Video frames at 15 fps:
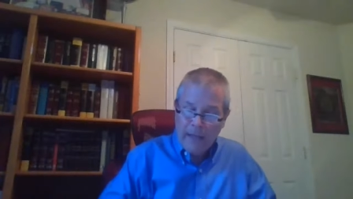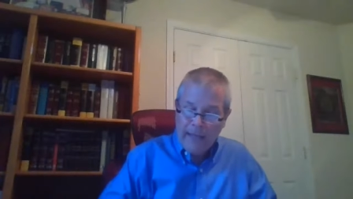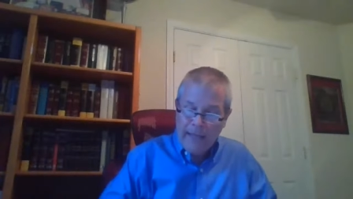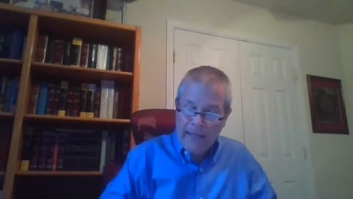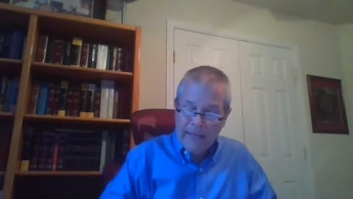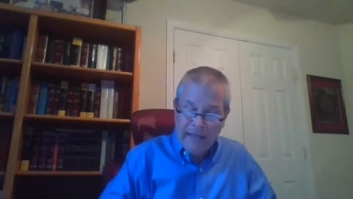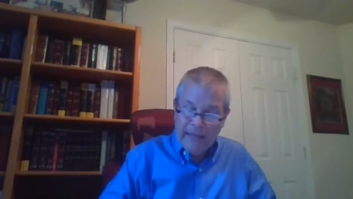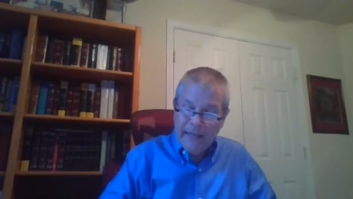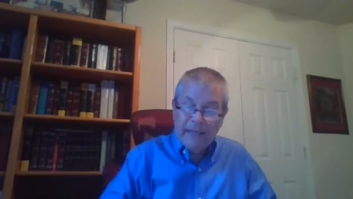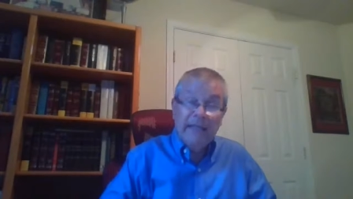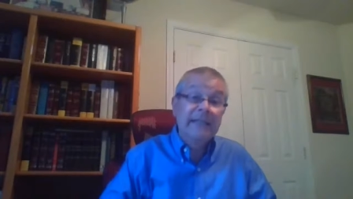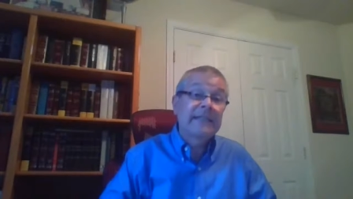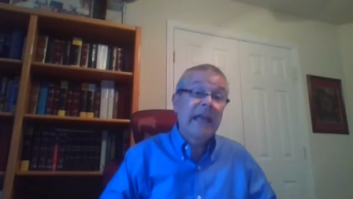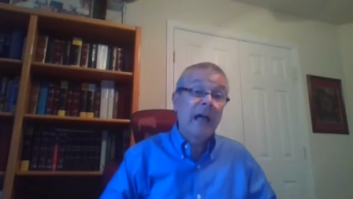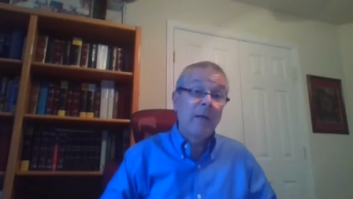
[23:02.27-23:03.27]
And then
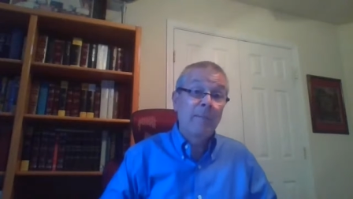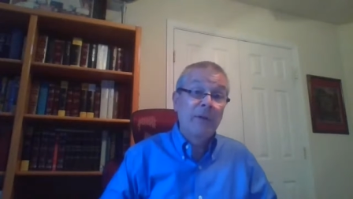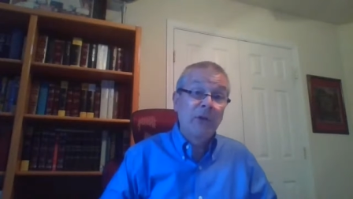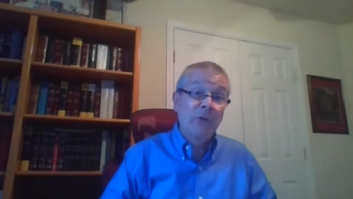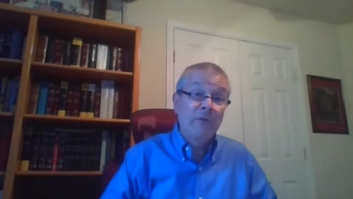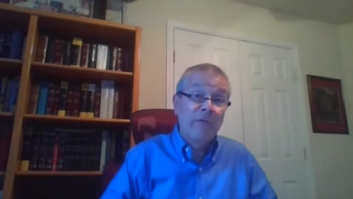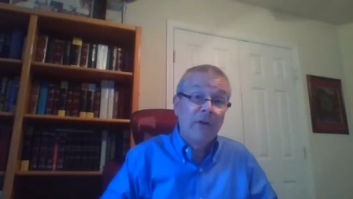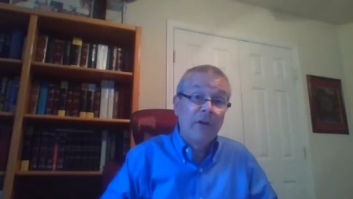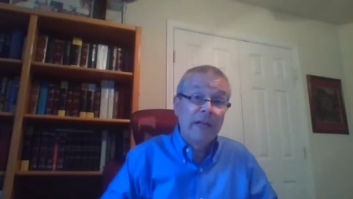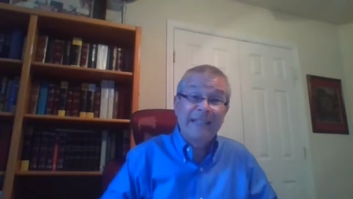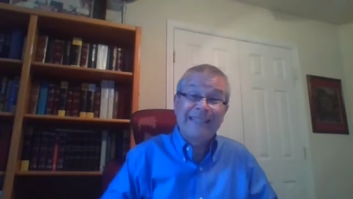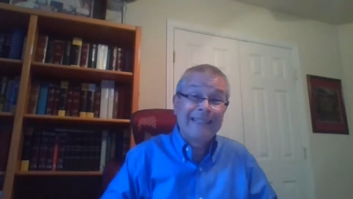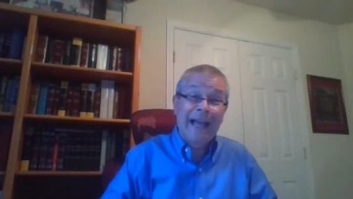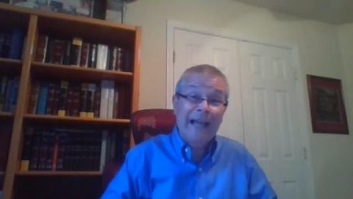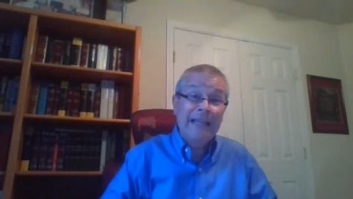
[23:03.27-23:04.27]
he's outmaneuvered.
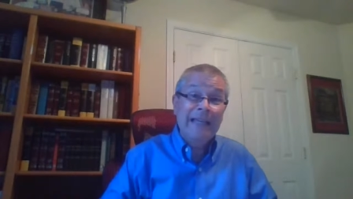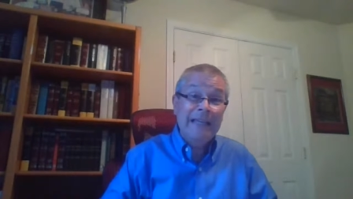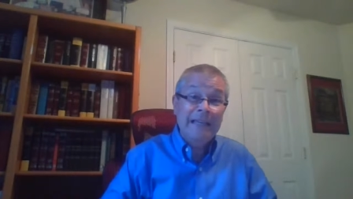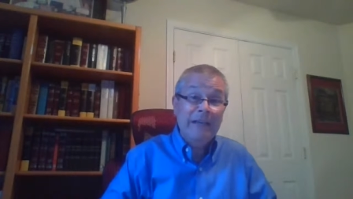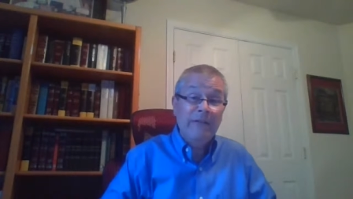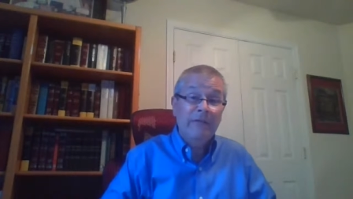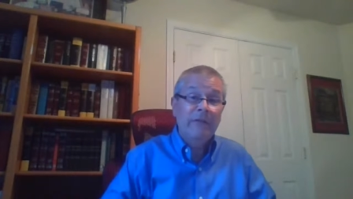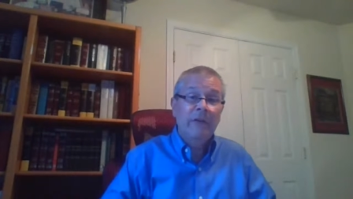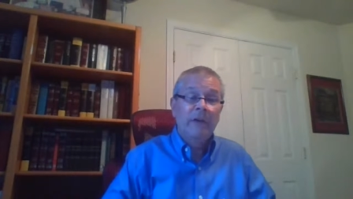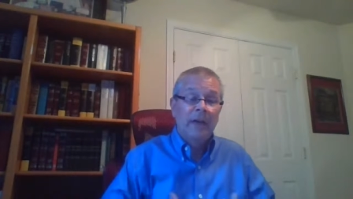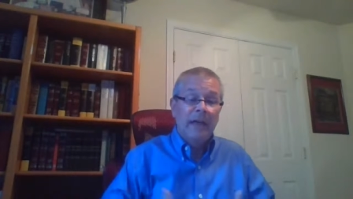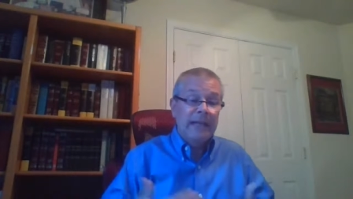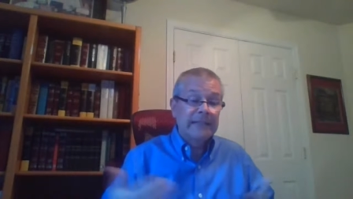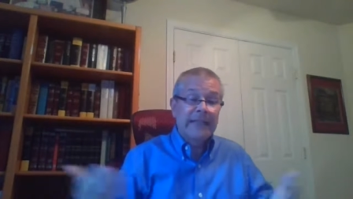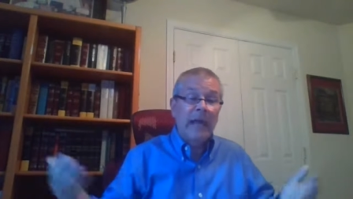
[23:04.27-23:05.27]
He's naive.
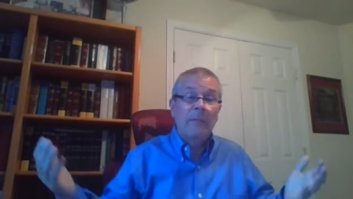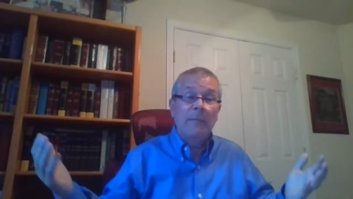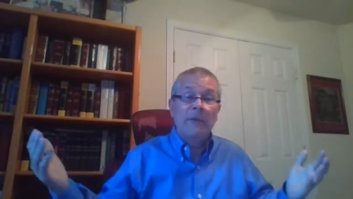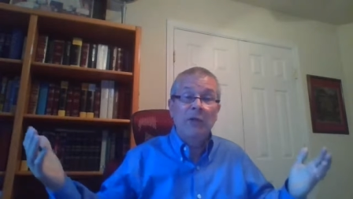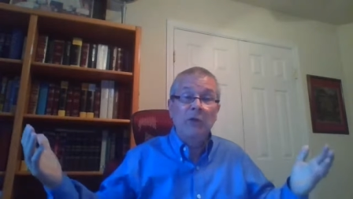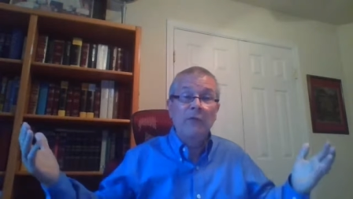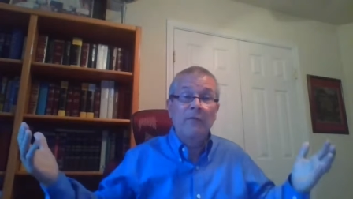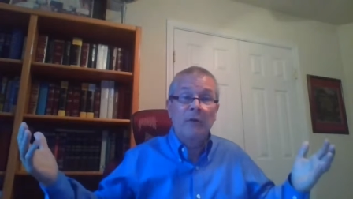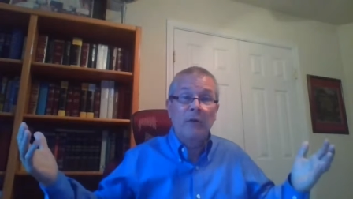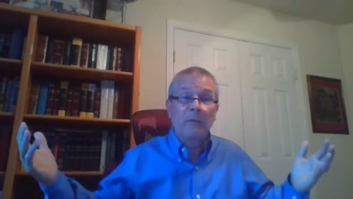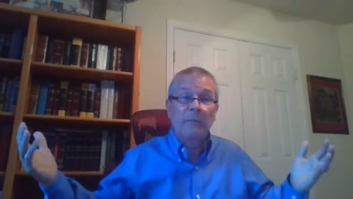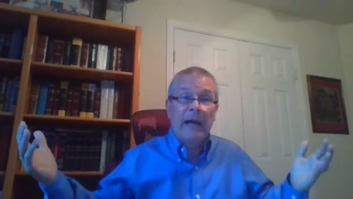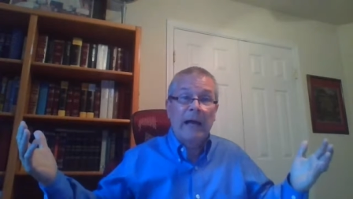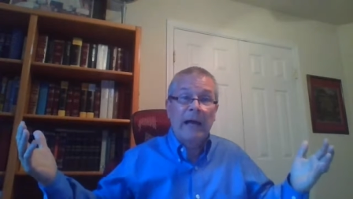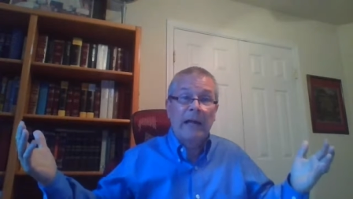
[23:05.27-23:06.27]
He's outmaneuvered
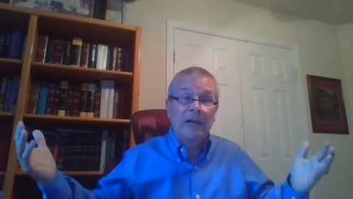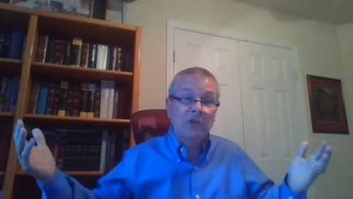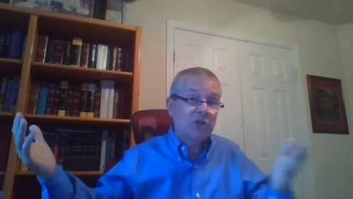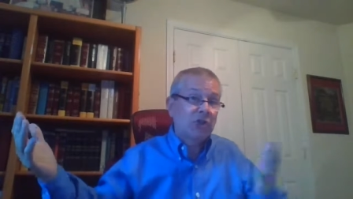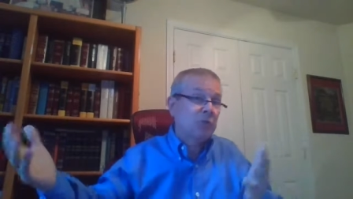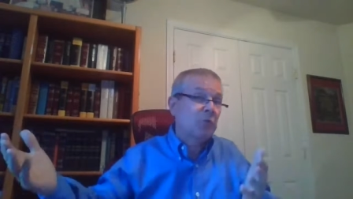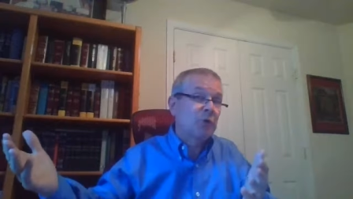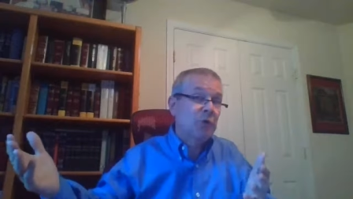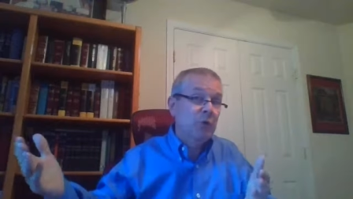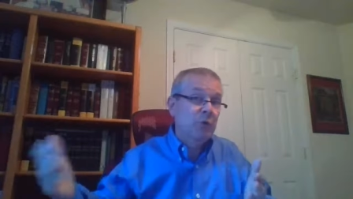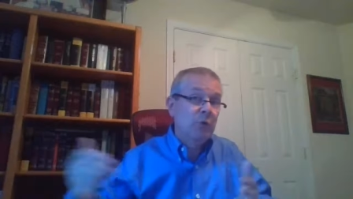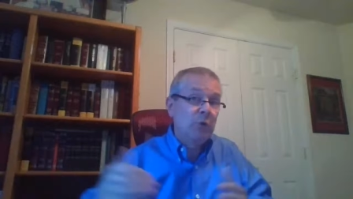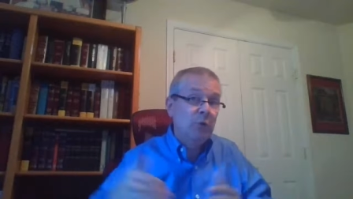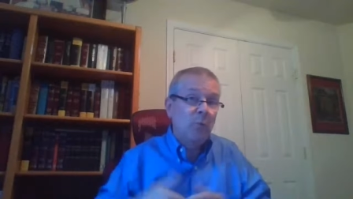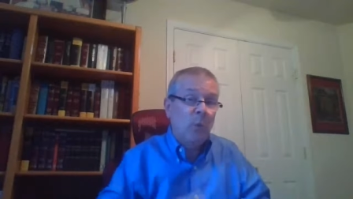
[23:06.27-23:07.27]
by a
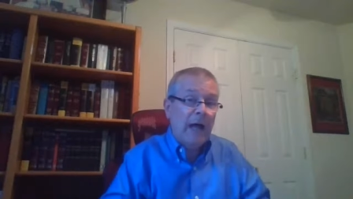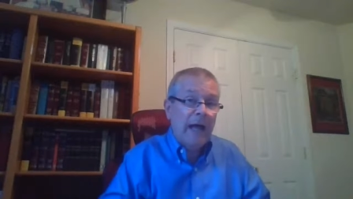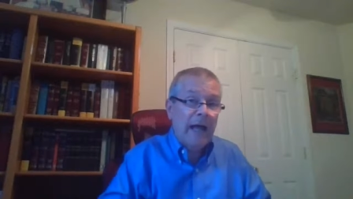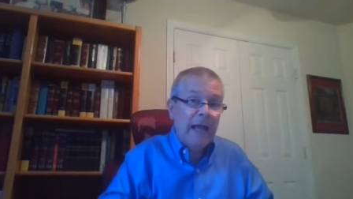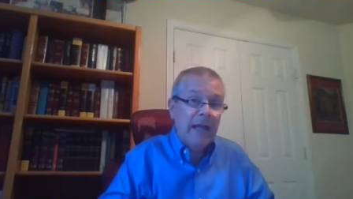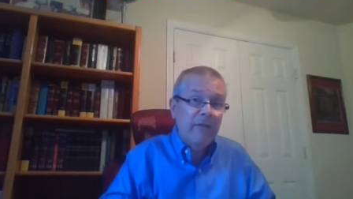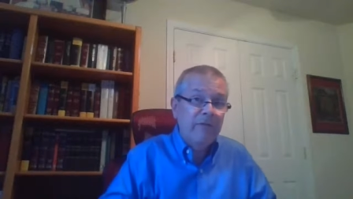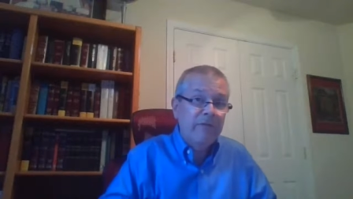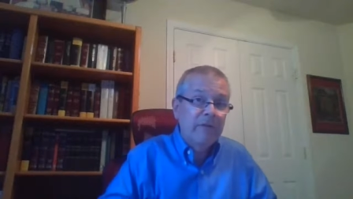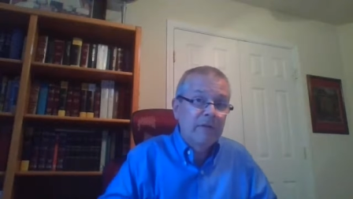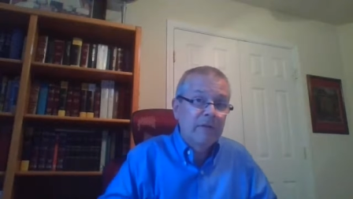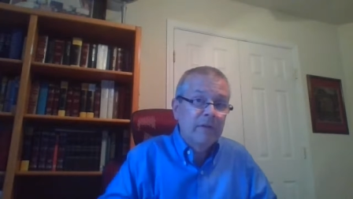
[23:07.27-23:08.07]
shrewd wife.